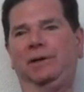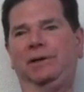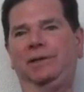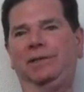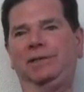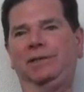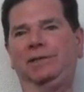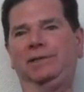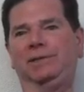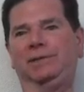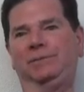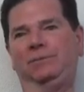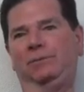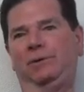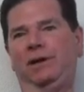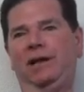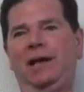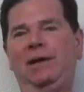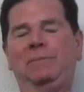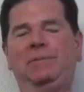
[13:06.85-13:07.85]
because
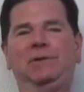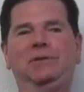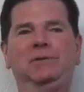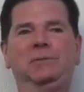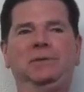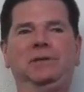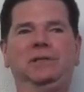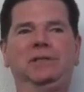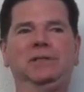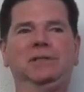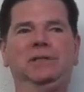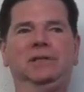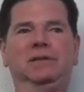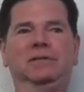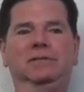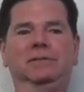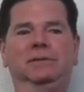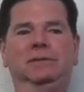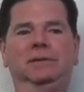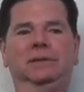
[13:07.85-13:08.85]
what happened to me and stuff.